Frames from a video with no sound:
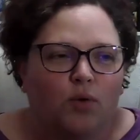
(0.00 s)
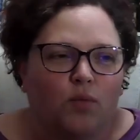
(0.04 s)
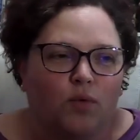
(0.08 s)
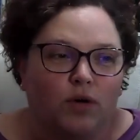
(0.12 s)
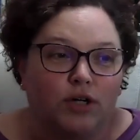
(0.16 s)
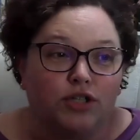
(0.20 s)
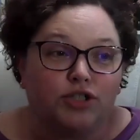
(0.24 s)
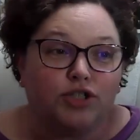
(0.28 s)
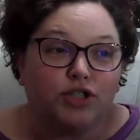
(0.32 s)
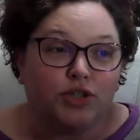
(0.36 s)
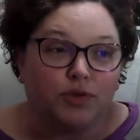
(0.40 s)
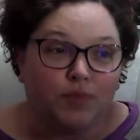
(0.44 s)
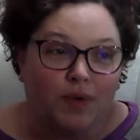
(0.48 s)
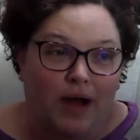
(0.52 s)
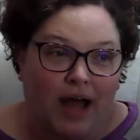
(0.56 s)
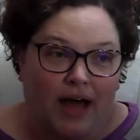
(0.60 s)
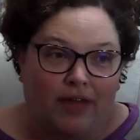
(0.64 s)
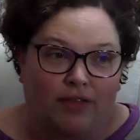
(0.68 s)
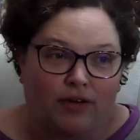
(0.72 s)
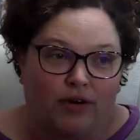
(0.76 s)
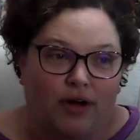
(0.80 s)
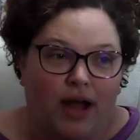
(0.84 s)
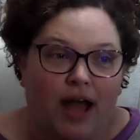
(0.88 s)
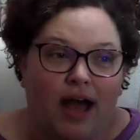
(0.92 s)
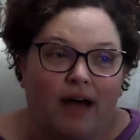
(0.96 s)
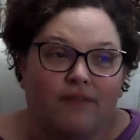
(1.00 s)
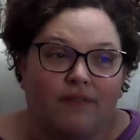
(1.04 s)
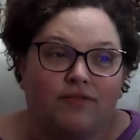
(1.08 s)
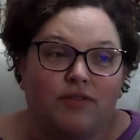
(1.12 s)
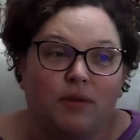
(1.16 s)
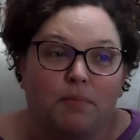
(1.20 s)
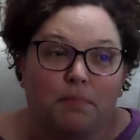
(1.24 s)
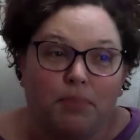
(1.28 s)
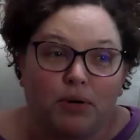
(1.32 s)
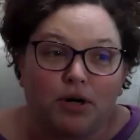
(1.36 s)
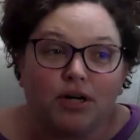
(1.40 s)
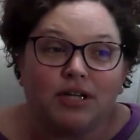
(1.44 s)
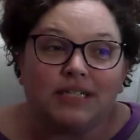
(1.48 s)
Would you rather have
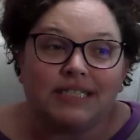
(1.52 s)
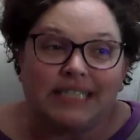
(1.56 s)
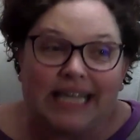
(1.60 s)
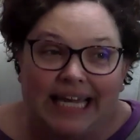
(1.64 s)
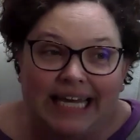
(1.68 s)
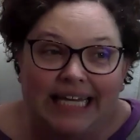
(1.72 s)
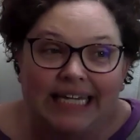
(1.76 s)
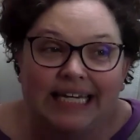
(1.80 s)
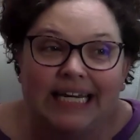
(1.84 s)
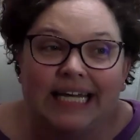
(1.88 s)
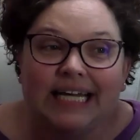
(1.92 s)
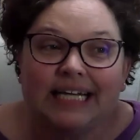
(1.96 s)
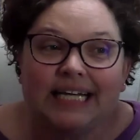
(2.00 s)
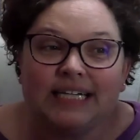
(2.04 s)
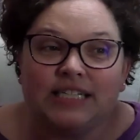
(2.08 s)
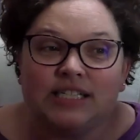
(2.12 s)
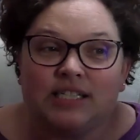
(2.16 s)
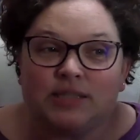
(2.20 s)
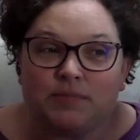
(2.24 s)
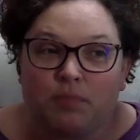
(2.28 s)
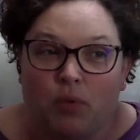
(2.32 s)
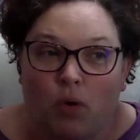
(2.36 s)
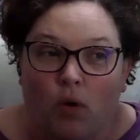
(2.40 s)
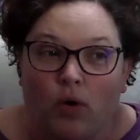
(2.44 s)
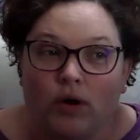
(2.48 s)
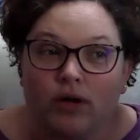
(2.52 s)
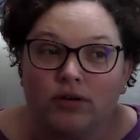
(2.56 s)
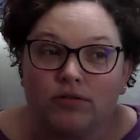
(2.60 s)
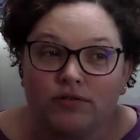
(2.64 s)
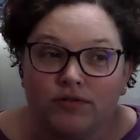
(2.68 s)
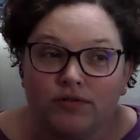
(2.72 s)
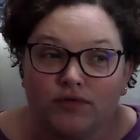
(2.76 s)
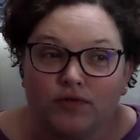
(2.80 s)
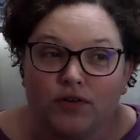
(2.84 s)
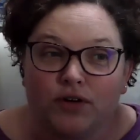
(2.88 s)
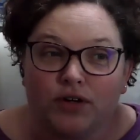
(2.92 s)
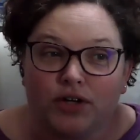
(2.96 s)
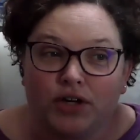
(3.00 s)
the book's ending
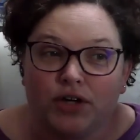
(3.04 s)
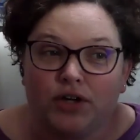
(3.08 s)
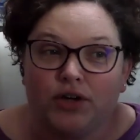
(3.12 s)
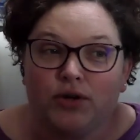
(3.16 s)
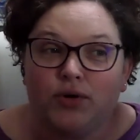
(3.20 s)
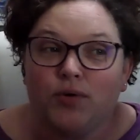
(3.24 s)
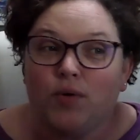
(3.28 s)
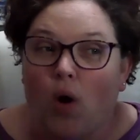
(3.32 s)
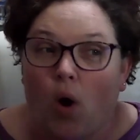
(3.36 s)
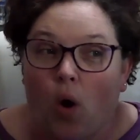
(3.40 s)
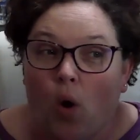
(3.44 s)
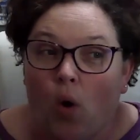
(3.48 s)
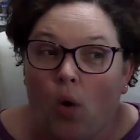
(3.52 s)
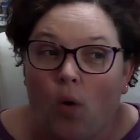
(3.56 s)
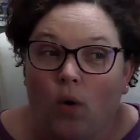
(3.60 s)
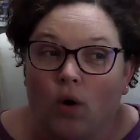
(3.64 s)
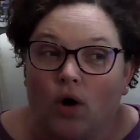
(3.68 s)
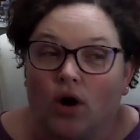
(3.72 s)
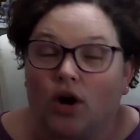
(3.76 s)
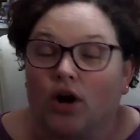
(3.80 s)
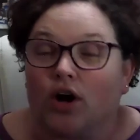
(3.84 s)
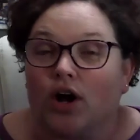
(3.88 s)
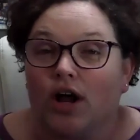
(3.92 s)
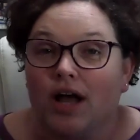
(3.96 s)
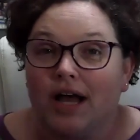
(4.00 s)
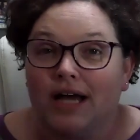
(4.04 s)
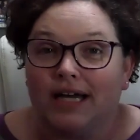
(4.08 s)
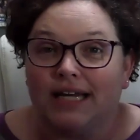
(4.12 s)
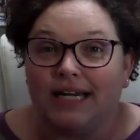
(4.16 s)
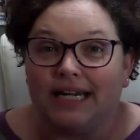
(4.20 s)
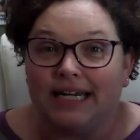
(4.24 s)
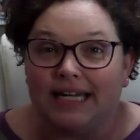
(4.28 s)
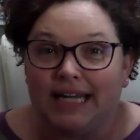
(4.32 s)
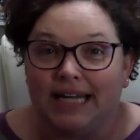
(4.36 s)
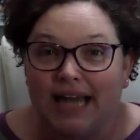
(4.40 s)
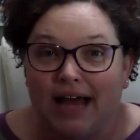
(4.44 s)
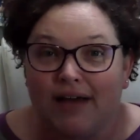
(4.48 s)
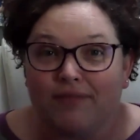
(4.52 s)
spoiled for you or
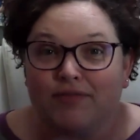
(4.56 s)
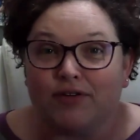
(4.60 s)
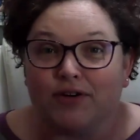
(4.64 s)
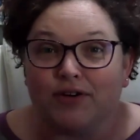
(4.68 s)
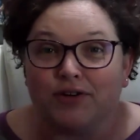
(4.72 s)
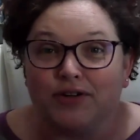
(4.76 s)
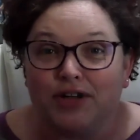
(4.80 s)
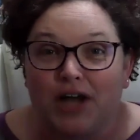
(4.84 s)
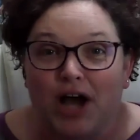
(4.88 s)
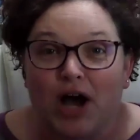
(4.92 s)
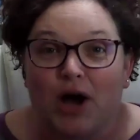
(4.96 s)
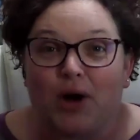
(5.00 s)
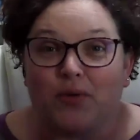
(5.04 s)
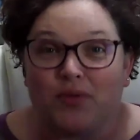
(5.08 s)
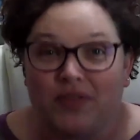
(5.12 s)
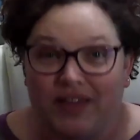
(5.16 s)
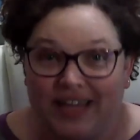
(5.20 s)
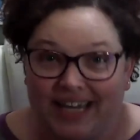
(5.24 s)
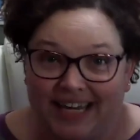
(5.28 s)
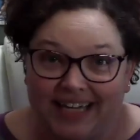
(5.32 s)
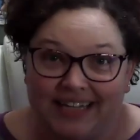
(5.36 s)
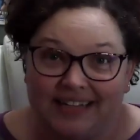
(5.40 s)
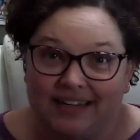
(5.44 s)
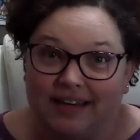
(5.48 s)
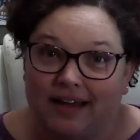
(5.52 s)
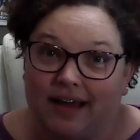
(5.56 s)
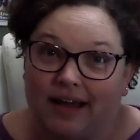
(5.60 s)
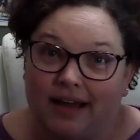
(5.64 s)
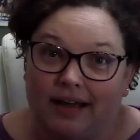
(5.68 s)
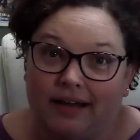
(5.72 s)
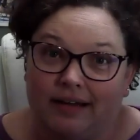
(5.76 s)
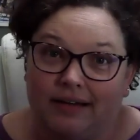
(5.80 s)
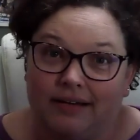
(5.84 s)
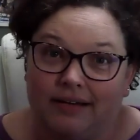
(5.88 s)
never know the ending?